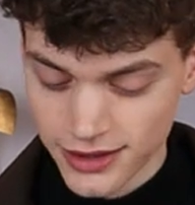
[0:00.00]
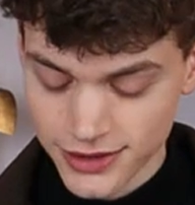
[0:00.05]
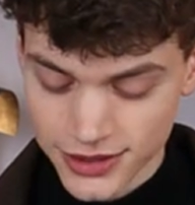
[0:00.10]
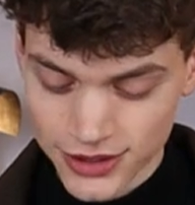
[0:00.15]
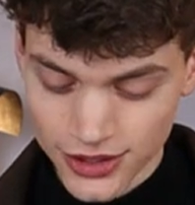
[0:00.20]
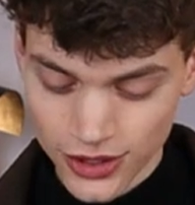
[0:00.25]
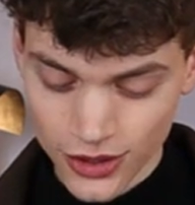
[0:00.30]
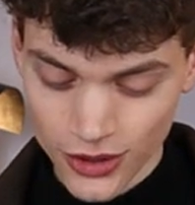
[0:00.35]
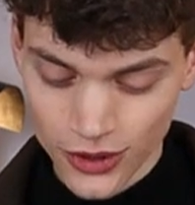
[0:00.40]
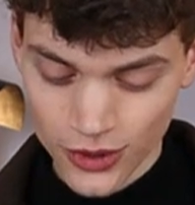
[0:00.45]

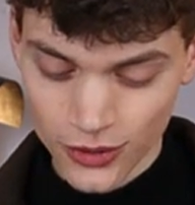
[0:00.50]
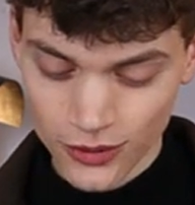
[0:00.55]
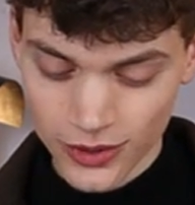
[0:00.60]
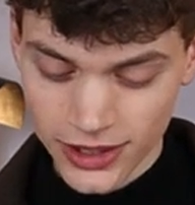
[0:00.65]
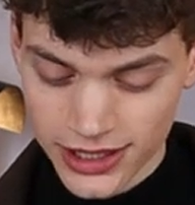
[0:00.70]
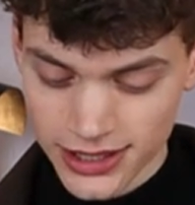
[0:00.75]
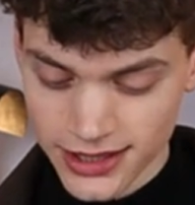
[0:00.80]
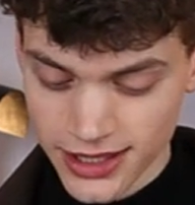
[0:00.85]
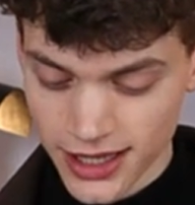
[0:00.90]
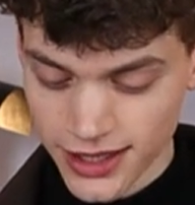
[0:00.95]
So we
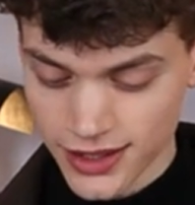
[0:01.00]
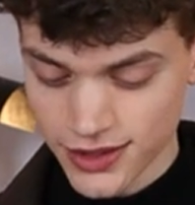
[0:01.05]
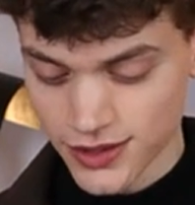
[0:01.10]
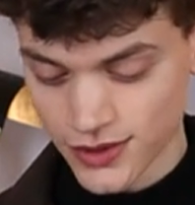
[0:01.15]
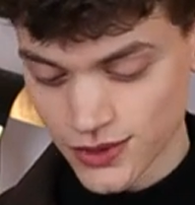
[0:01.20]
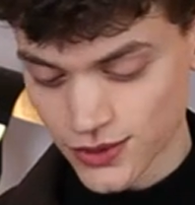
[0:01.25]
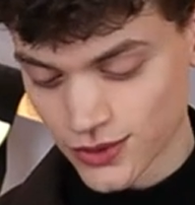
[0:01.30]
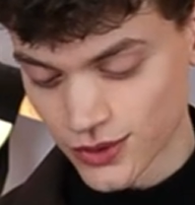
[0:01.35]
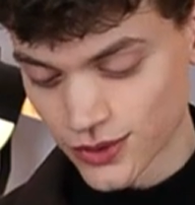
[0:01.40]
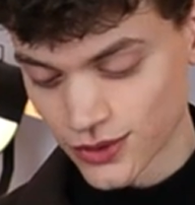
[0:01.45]
decided
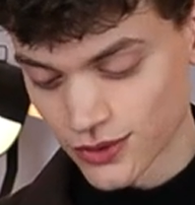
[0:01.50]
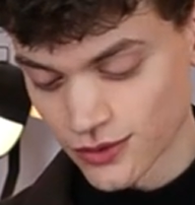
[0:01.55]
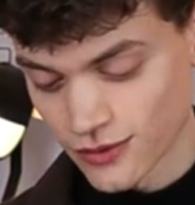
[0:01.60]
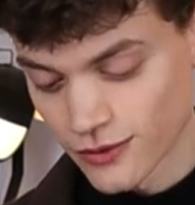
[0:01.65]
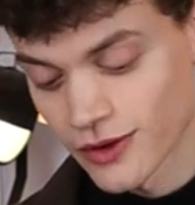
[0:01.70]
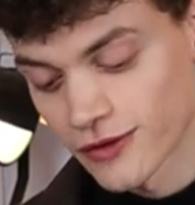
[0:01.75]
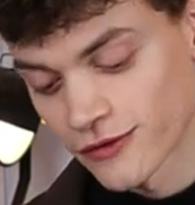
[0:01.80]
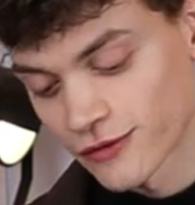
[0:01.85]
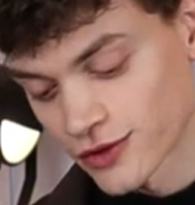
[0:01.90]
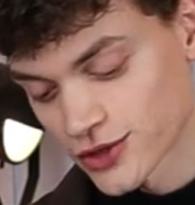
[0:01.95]
to,
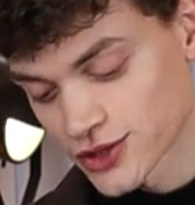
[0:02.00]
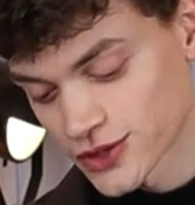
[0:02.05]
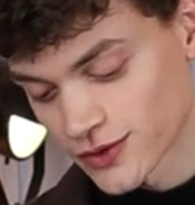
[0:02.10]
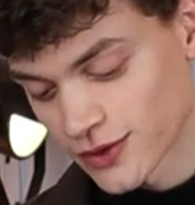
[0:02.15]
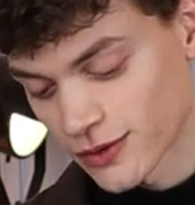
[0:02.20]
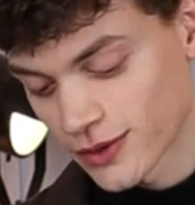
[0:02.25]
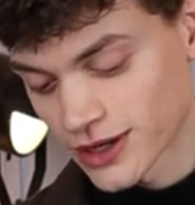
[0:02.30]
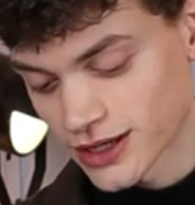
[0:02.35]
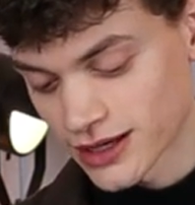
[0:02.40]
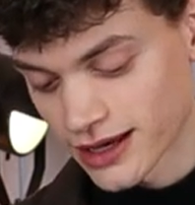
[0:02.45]
well first
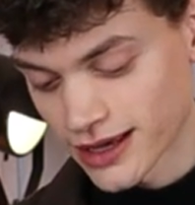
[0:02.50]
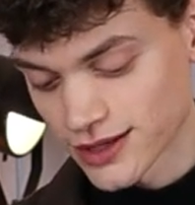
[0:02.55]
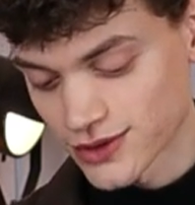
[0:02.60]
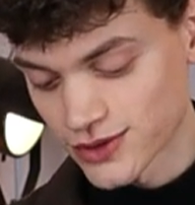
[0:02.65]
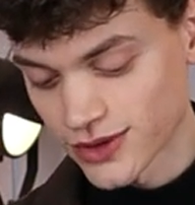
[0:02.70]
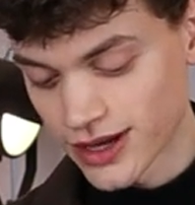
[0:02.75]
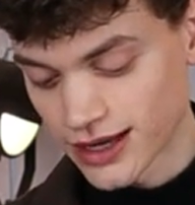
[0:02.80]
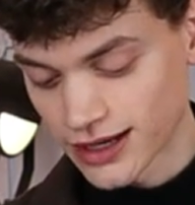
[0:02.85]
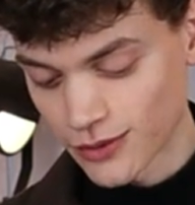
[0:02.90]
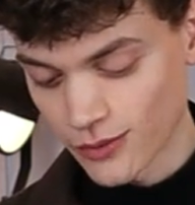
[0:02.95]
we were like
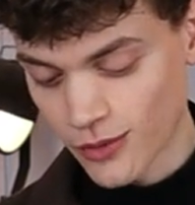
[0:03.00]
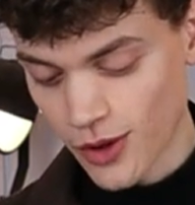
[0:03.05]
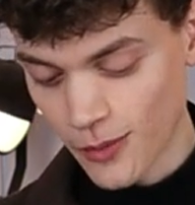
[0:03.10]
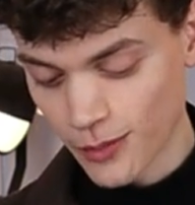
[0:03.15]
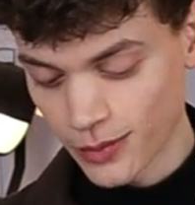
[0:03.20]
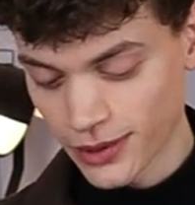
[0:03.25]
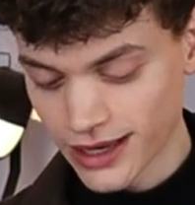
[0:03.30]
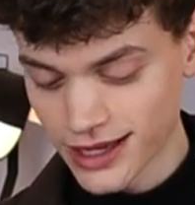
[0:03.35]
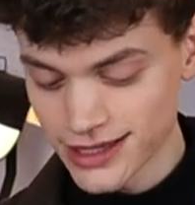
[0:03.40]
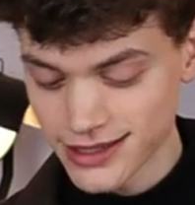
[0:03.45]
to get in one
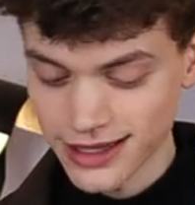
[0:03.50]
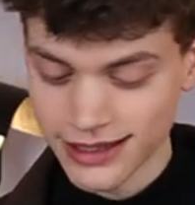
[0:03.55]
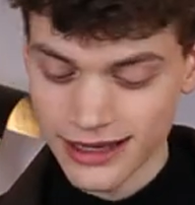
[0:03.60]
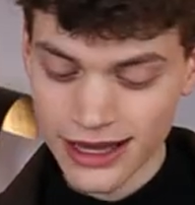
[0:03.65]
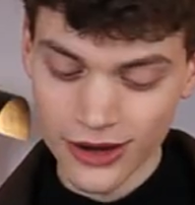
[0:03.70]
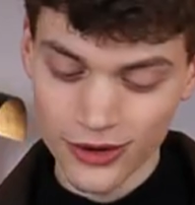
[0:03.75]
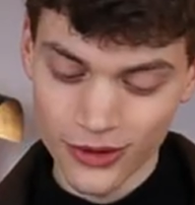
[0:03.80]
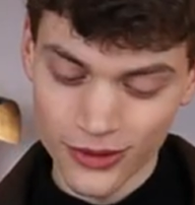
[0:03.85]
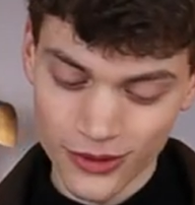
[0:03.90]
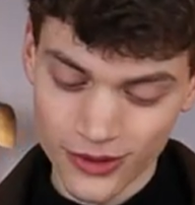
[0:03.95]
place and
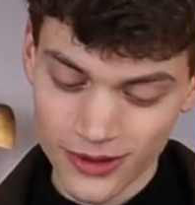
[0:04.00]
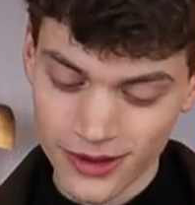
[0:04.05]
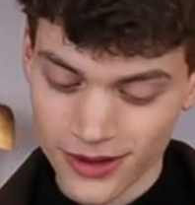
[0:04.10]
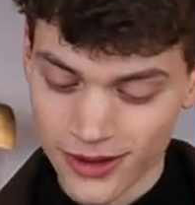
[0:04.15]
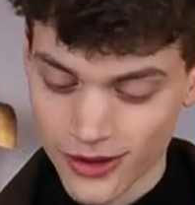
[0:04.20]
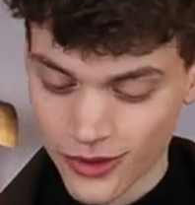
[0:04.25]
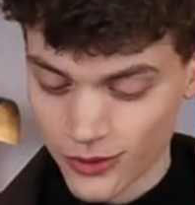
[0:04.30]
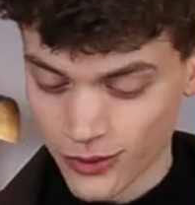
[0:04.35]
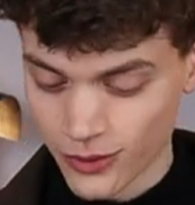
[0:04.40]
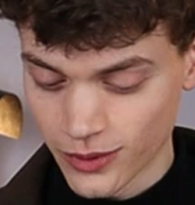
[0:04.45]
now
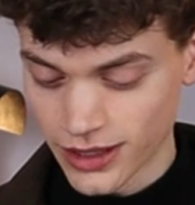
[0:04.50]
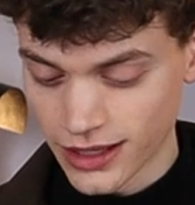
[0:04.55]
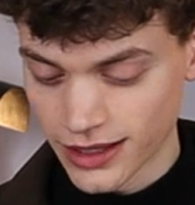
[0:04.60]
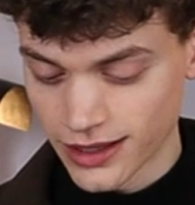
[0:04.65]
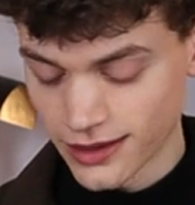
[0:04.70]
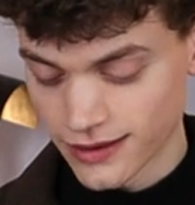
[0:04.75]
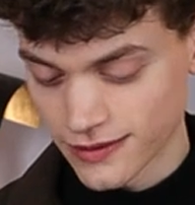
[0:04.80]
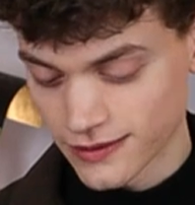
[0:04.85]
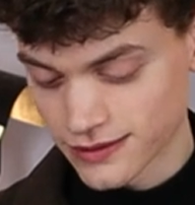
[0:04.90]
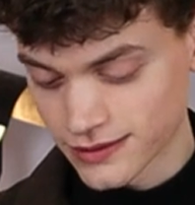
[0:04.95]

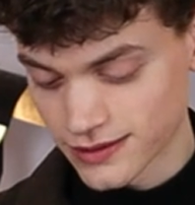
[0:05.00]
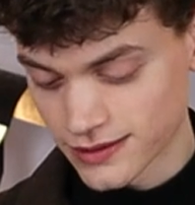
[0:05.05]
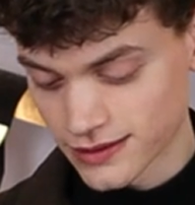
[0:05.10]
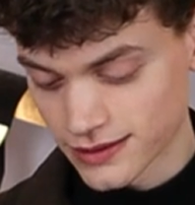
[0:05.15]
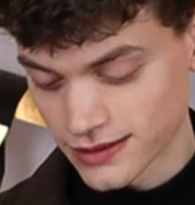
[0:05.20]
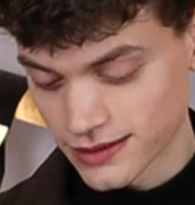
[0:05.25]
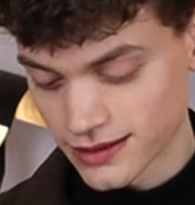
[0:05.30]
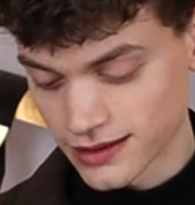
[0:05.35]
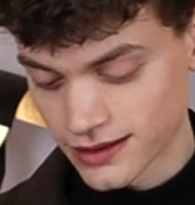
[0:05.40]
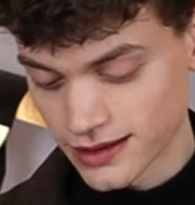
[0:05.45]
we
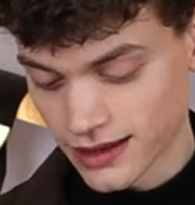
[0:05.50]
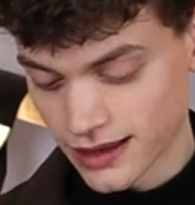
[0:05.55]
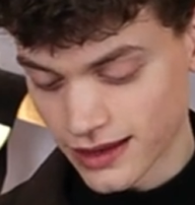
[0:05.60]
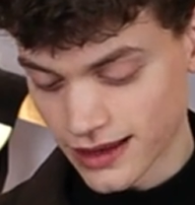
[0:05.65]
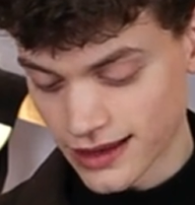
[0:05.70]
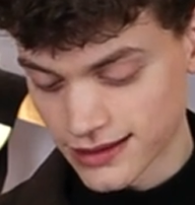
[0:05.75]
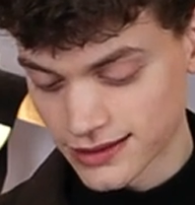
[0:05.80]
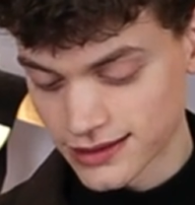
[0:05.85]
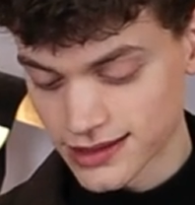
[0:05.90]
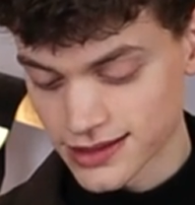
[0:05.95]

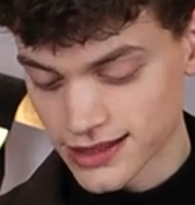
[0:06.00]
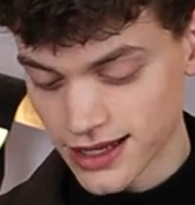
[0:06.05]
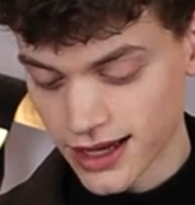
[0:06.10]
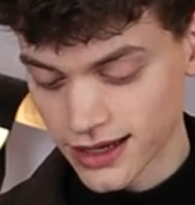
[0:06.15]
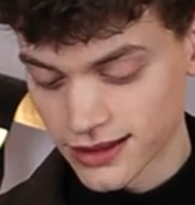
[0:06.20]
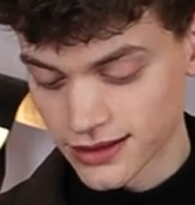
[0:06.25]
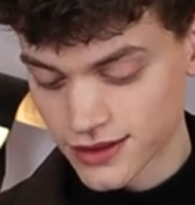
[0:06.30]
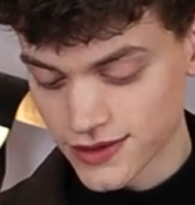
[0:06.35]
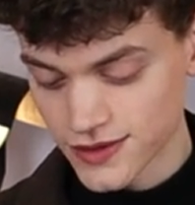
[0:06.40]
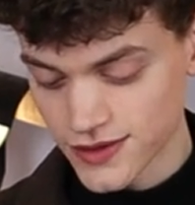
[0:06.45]
had
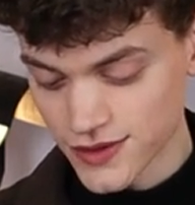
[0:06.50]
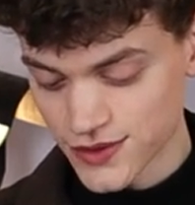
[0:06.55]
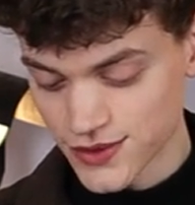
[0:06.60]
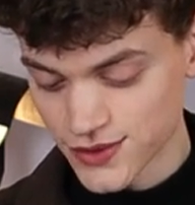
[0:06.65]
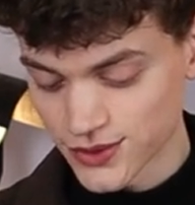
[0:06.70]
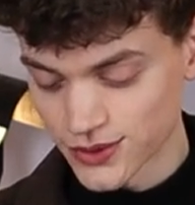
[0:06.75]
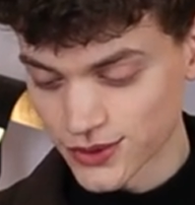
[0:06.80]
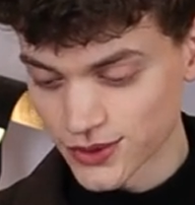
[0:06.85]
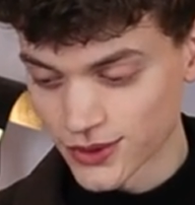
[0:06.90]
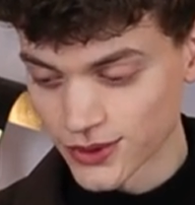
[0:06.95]
decided
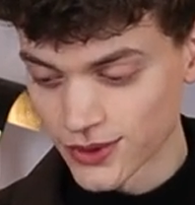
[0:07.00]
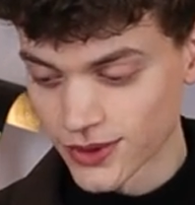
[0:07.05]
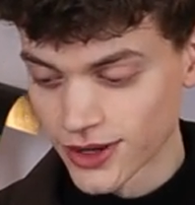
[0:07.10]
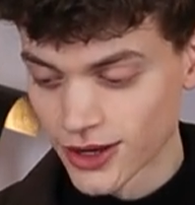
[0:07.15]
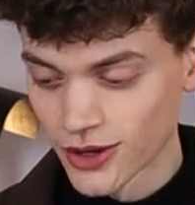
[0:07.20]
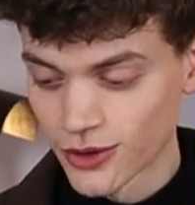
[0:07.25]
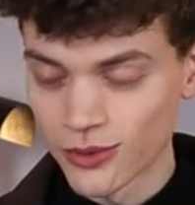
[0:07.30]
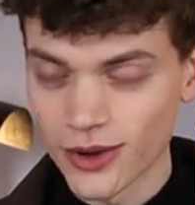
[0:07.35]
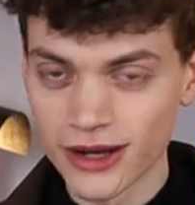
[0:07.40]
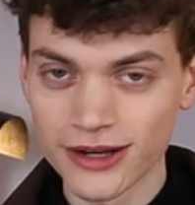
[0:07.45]
to
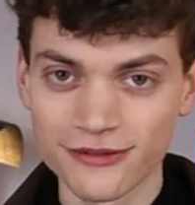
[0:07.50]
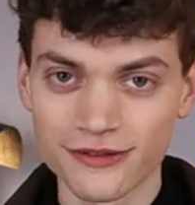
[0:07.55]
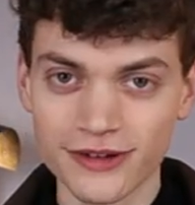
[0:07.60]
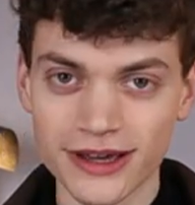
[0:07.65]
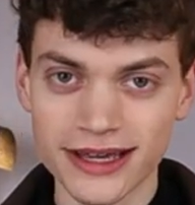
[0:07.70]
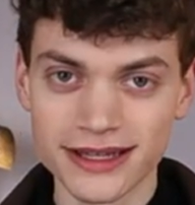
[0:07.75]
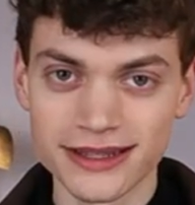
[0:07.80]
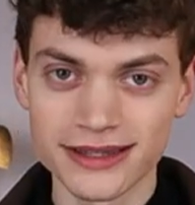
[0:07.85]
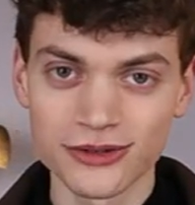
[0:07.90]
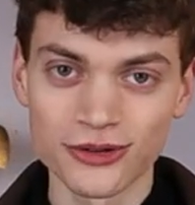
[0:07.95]

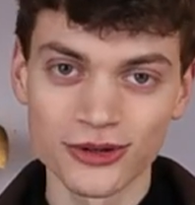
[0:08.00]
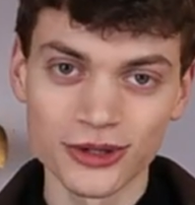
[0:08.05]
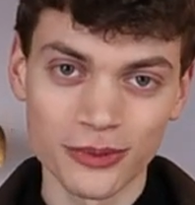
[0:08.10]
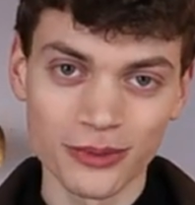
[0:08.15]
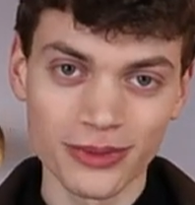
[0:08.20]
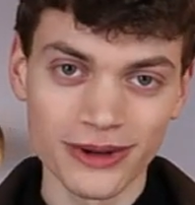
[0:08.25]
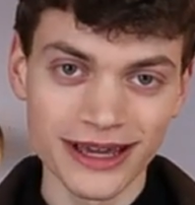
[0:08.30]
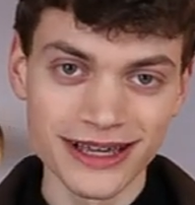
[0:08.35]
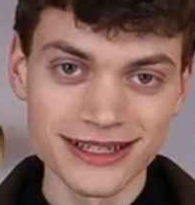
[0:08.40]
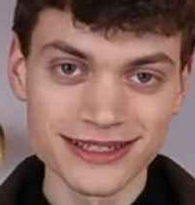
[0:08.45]
renovate the other
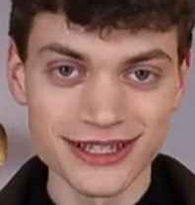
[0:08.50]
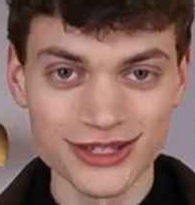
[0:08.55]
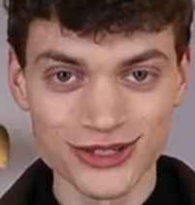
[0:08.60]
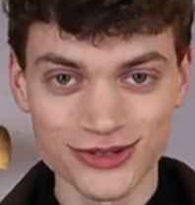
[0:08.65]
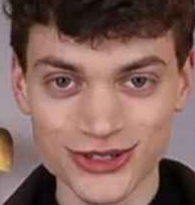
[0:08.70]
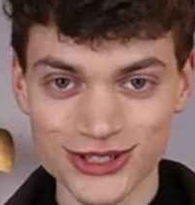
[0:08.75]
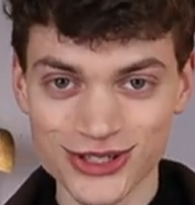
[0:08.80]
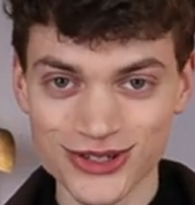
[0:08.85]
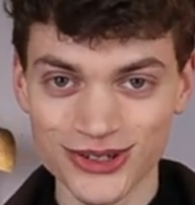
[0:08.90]
place into a